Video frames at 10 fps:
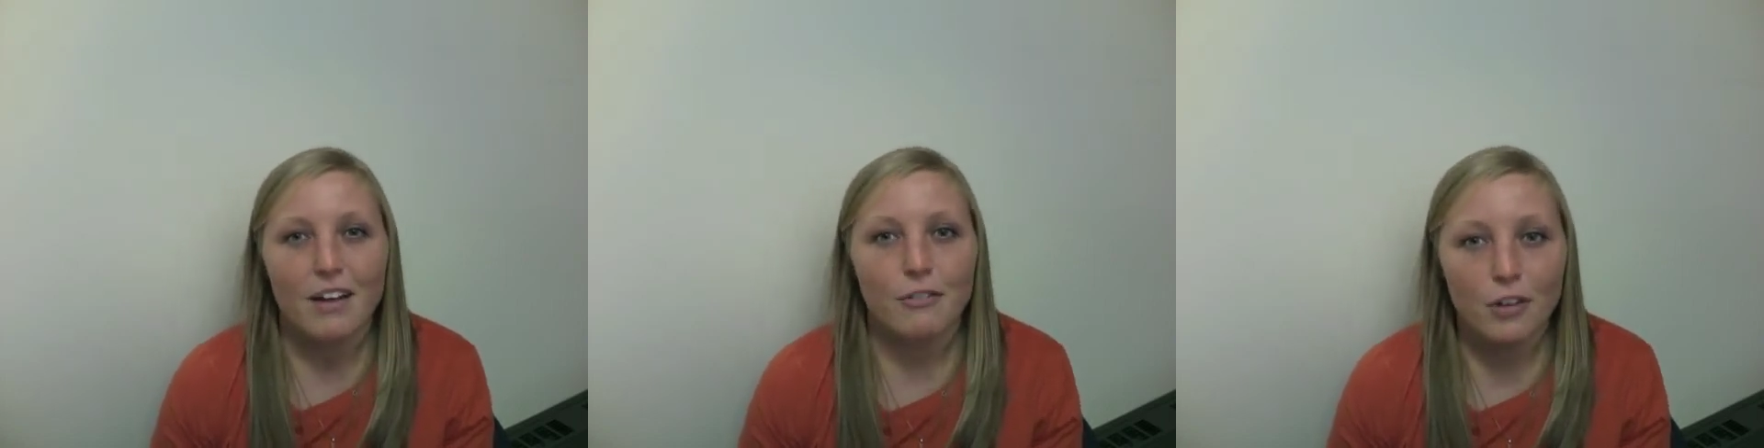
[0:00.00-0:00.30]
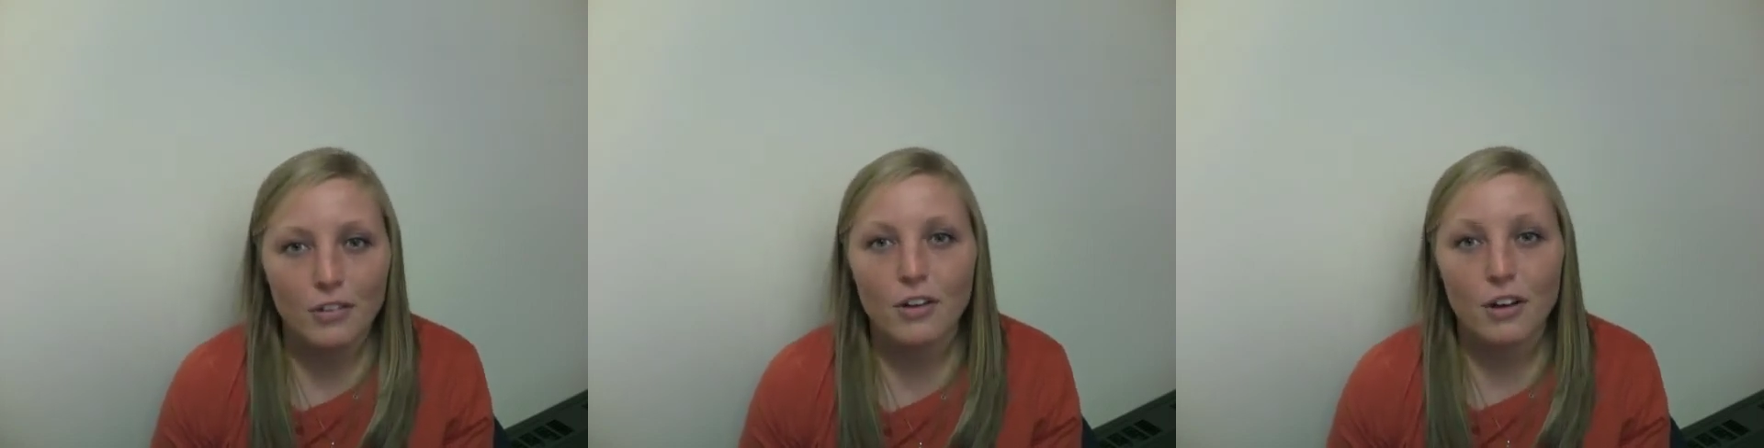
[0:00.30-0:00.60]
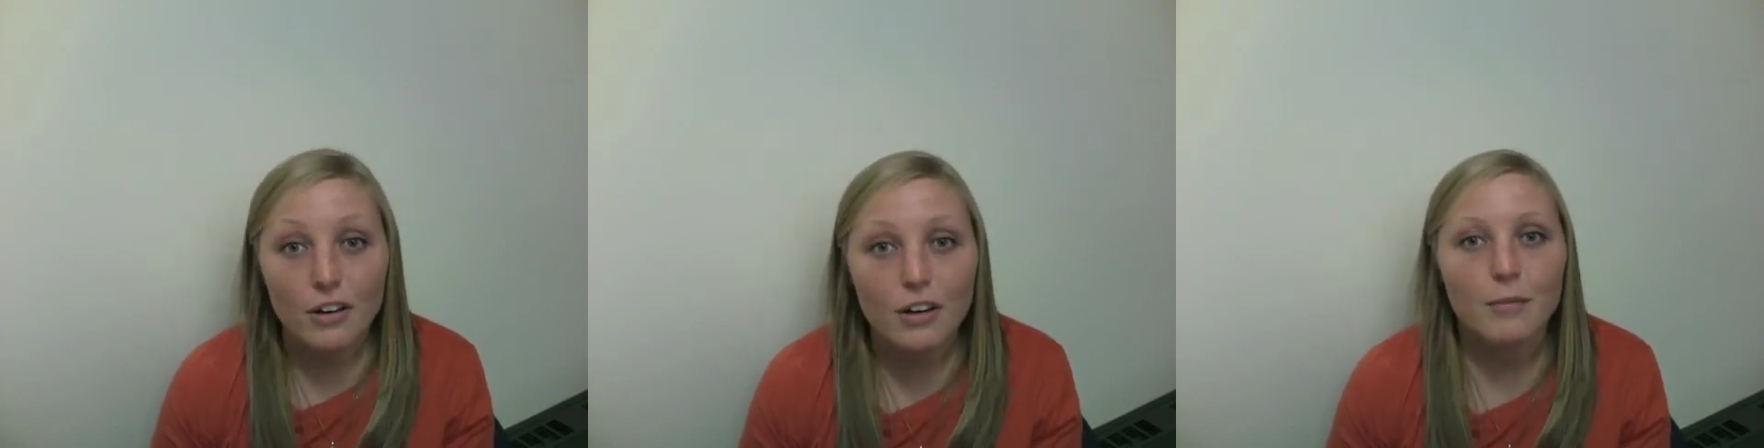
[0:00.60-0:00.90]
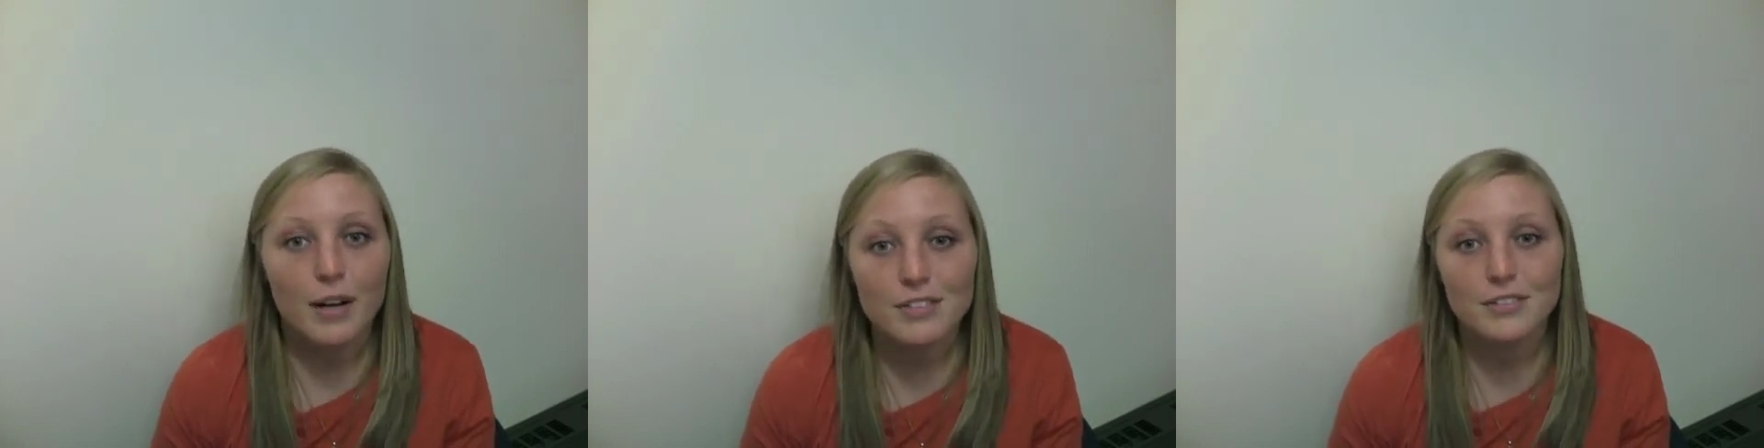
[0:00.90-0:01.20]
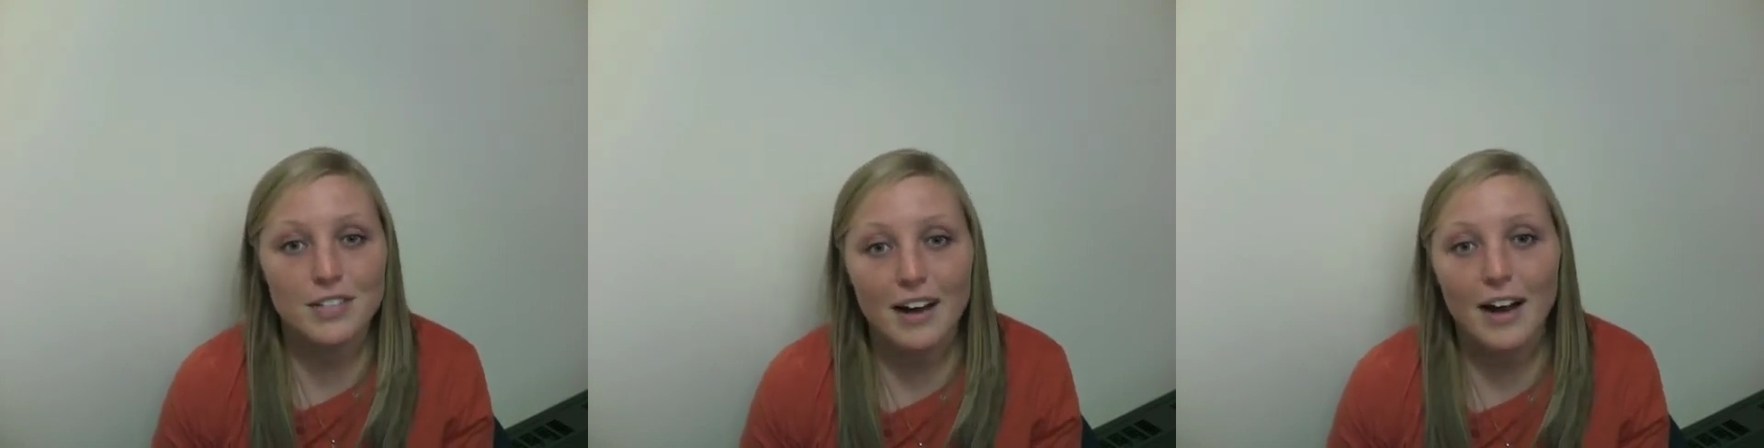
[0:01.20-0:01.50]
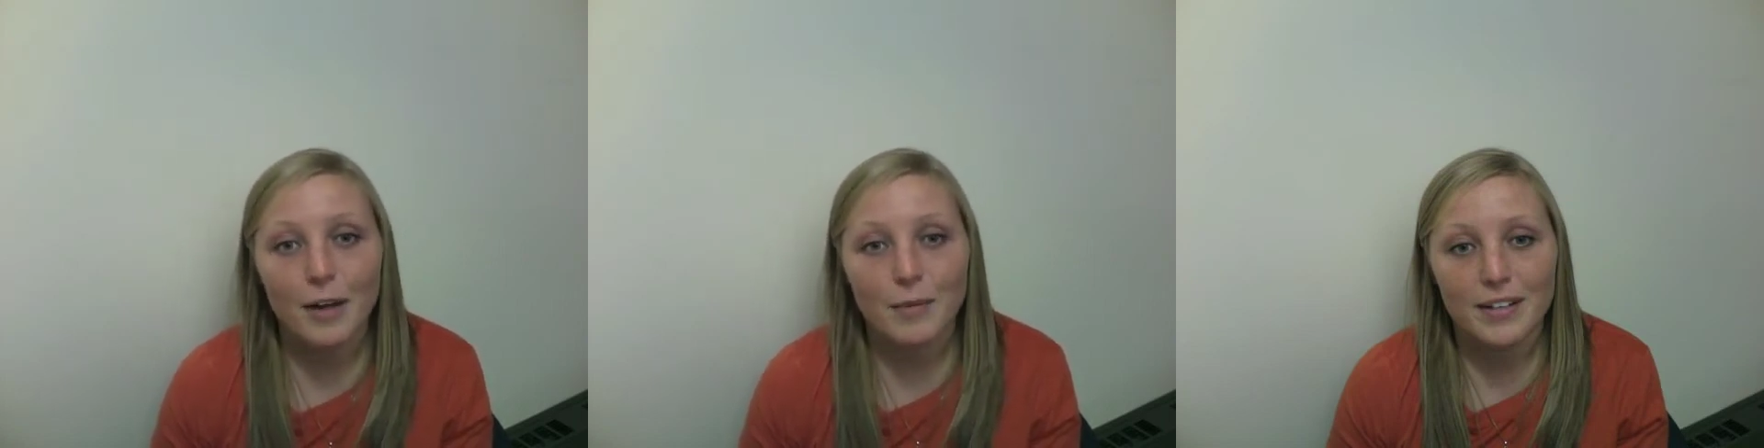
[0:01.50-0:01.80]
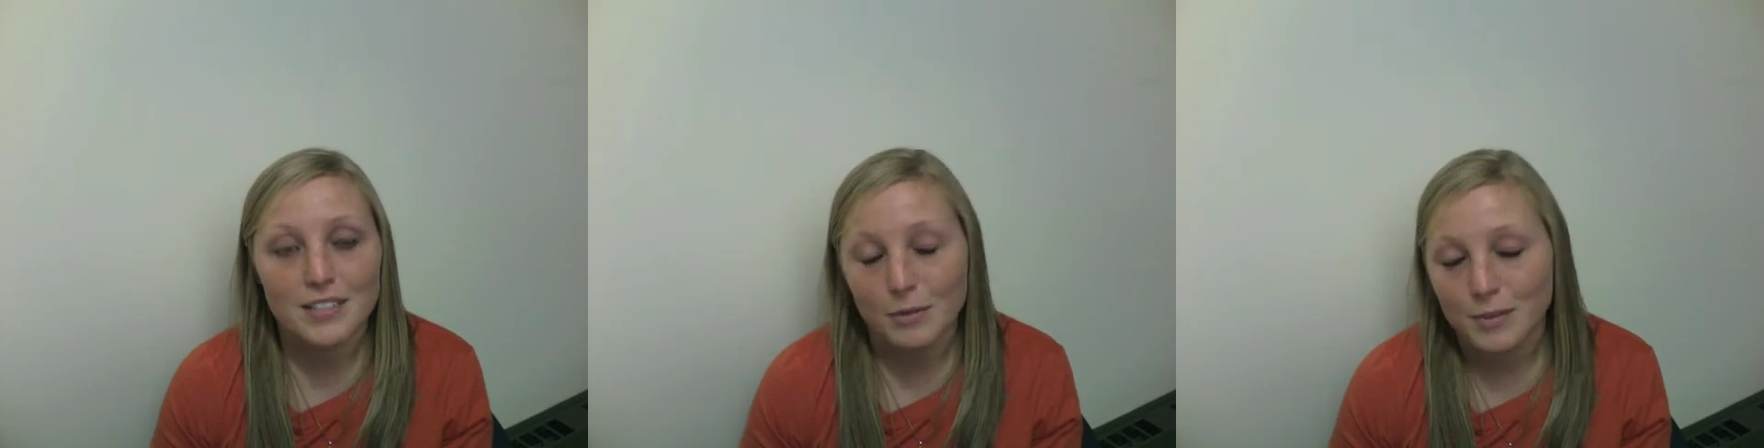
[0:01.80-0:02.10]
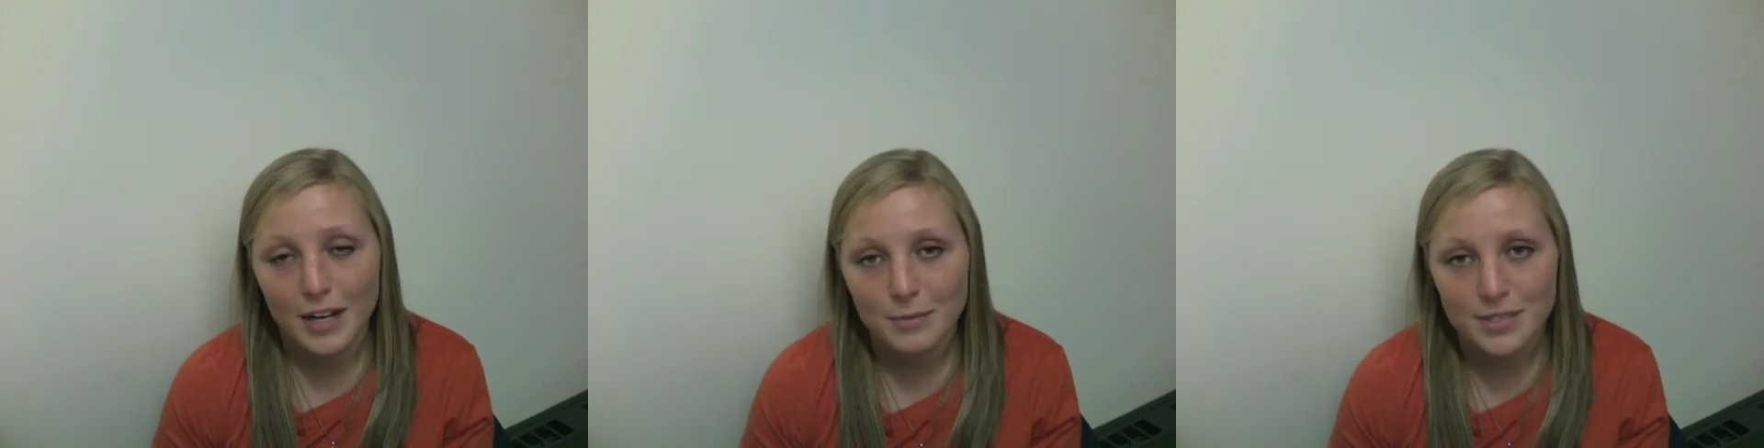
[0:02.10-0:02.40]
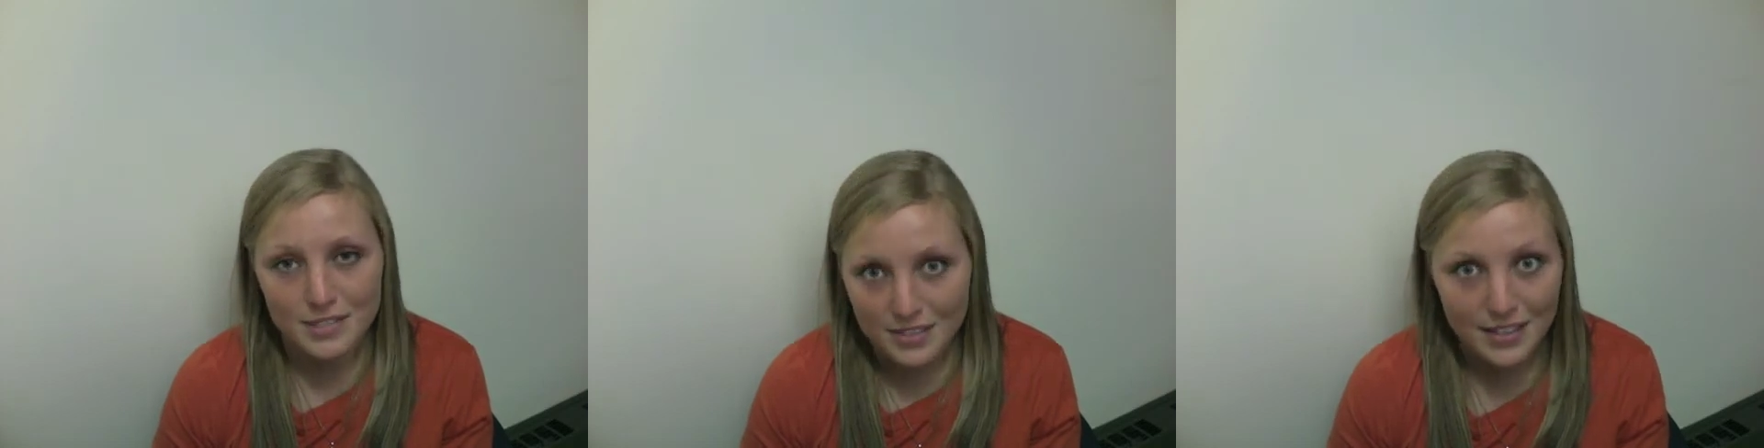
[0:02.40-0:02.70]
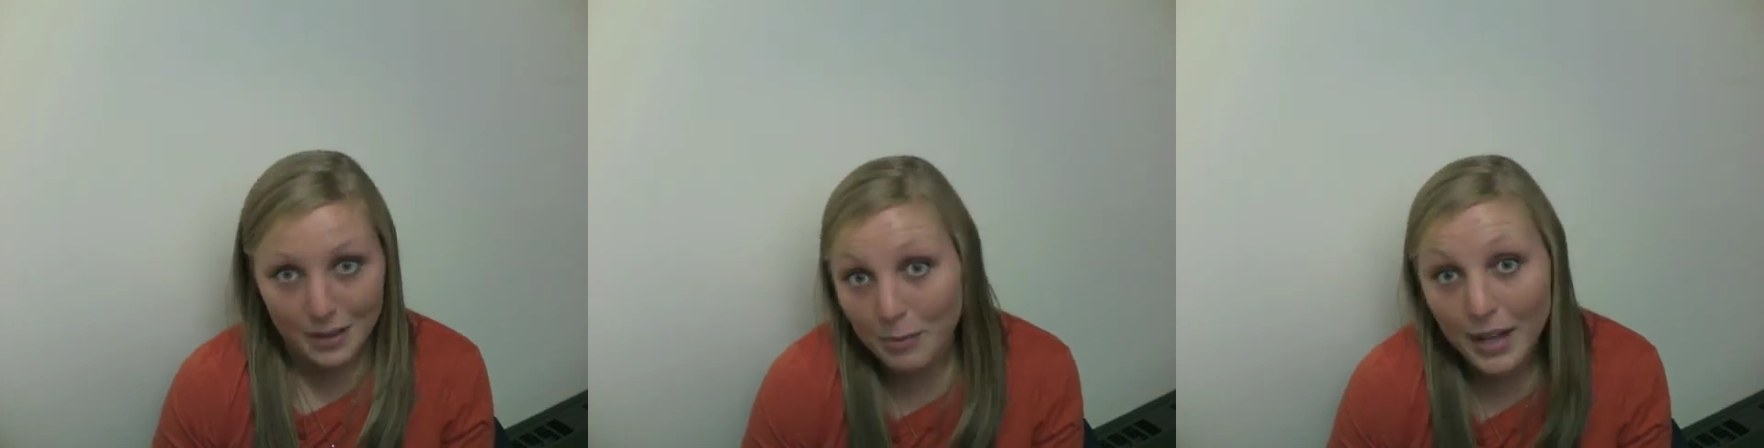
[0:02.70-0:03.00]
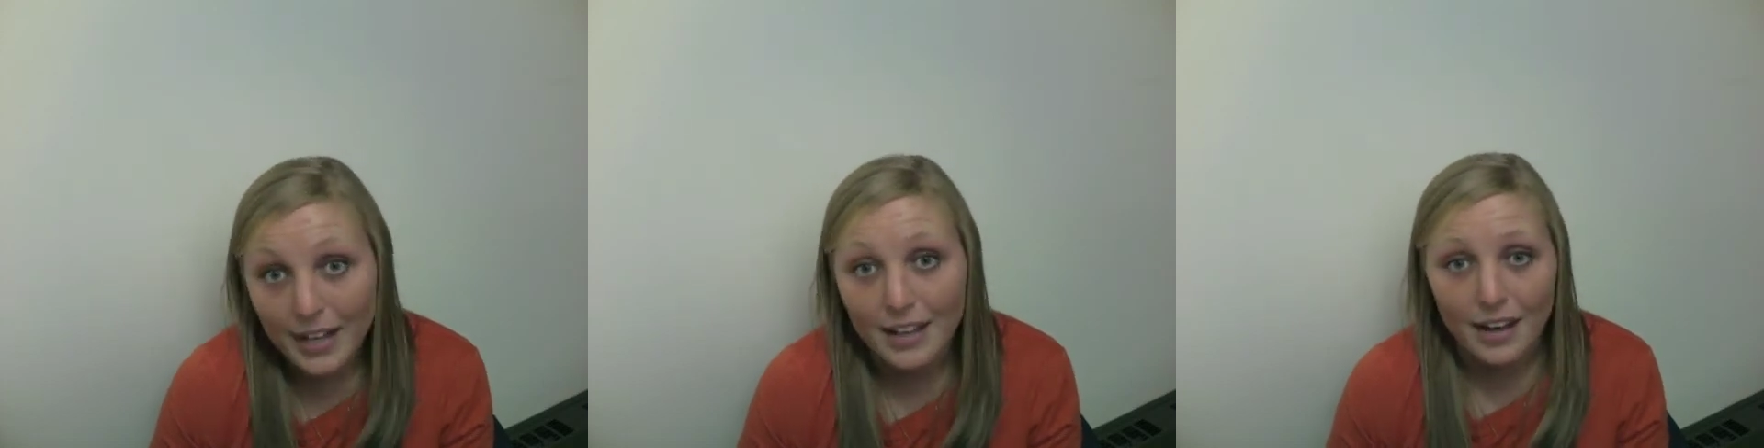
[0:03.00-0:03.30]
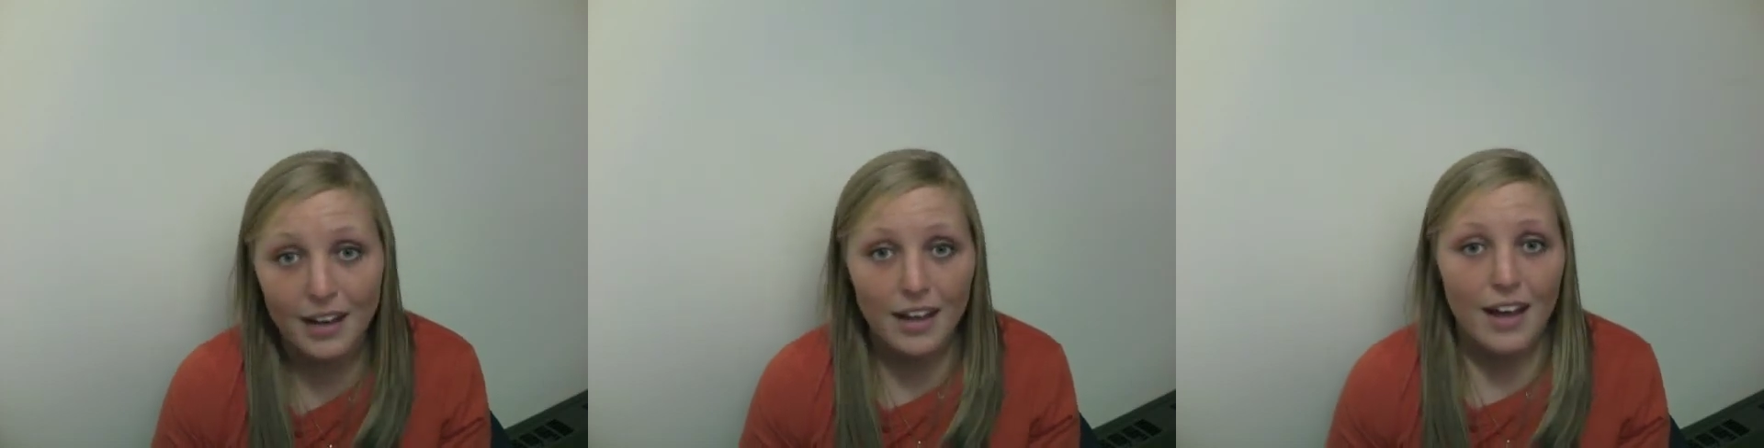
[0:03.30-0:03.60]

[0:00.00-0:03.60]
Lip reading: for longer amounts of time and sometimes didn't make it.